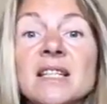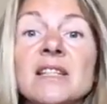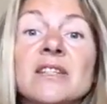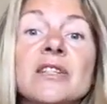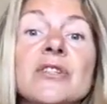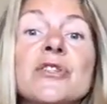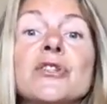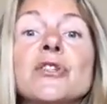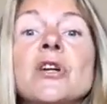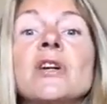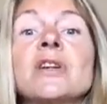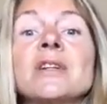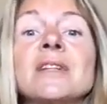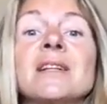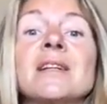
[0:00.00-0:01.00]
in a
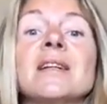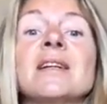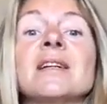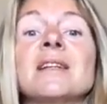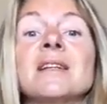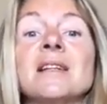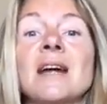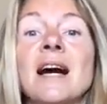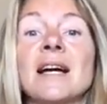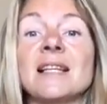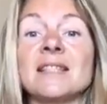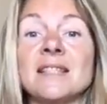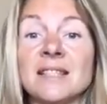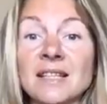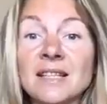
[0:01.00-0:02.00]
certain
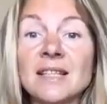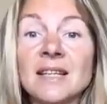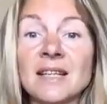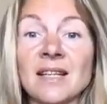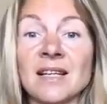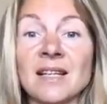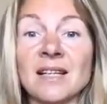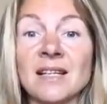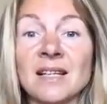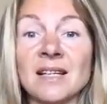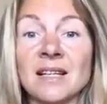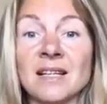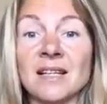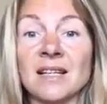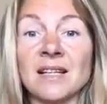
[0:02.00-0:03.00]
idea
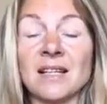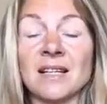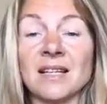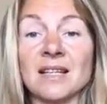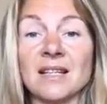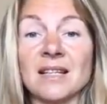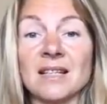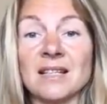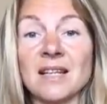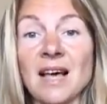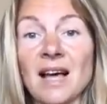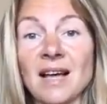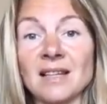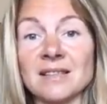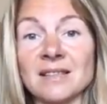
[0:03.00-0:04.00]

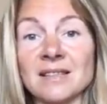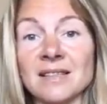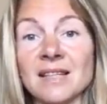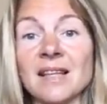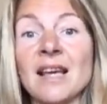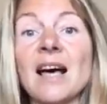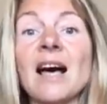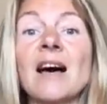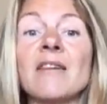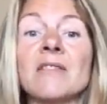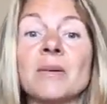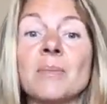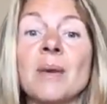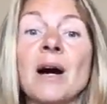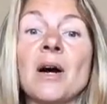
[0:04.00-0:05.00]
that they have
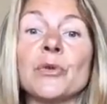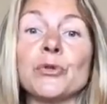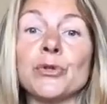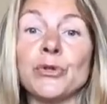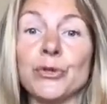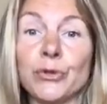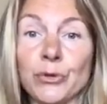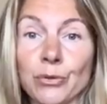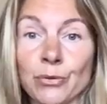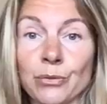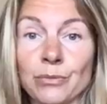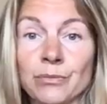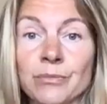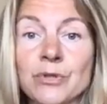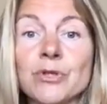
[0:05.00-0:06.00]
about you.
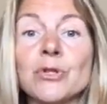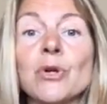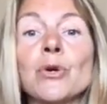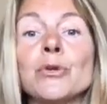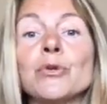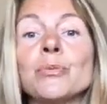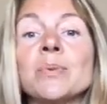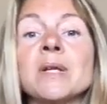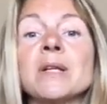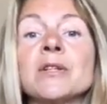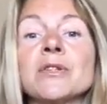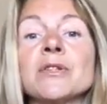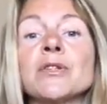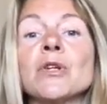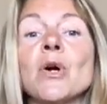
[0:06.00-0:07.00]
So
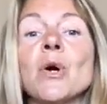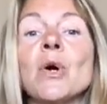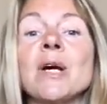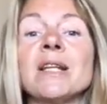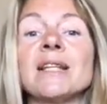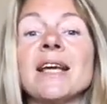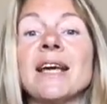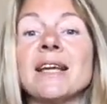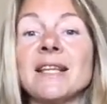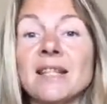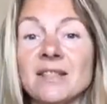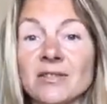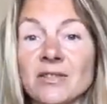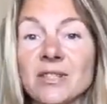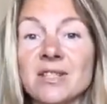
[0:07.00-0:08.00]
they're
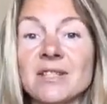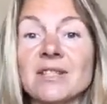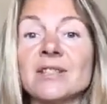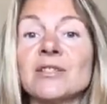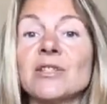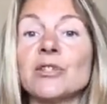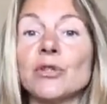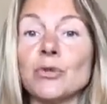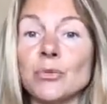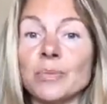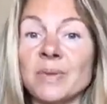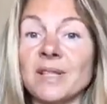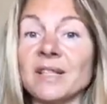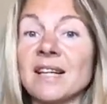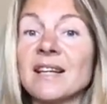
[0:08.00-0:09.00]
interested in you
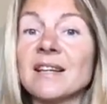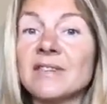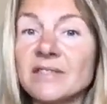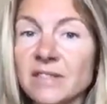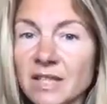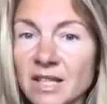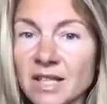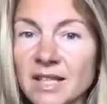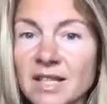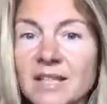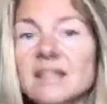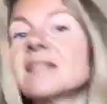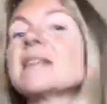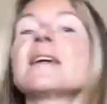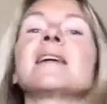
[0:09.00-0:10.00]
being
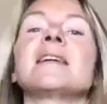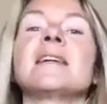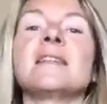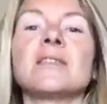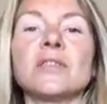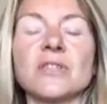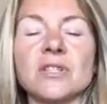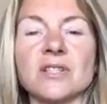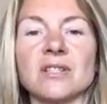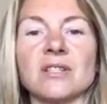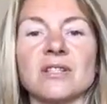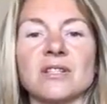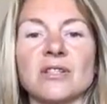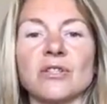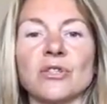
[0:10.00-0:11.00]
convenient, they're
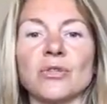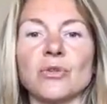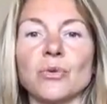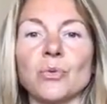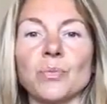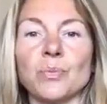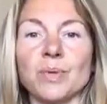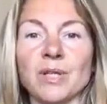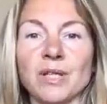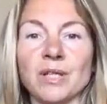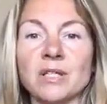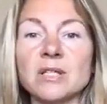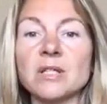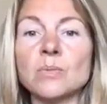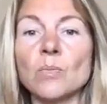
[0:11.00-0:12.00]
interested in you
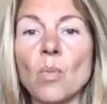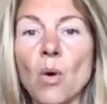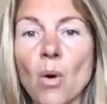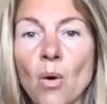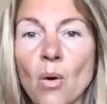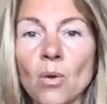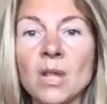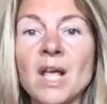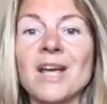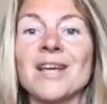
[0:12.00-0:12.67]
being small,